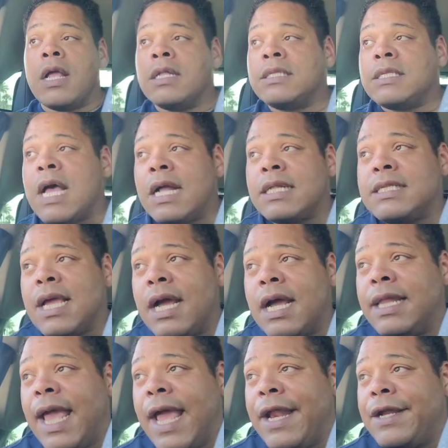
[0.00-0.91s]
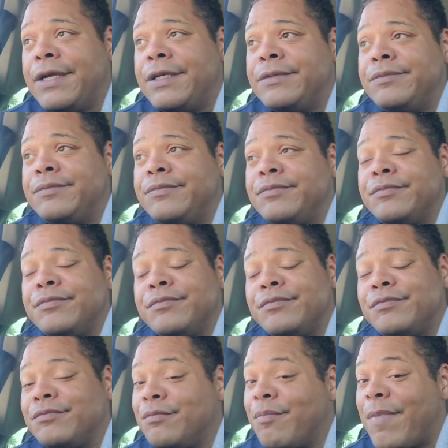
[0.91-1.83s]
Talk to y'all later.
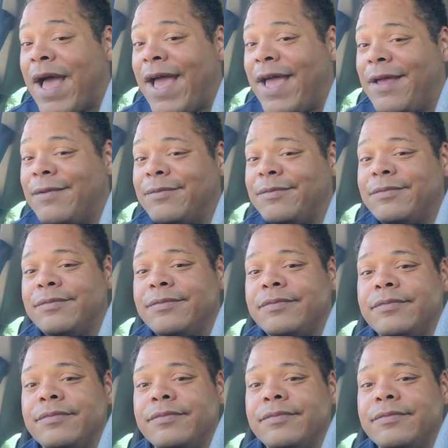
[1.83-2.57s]
Bye.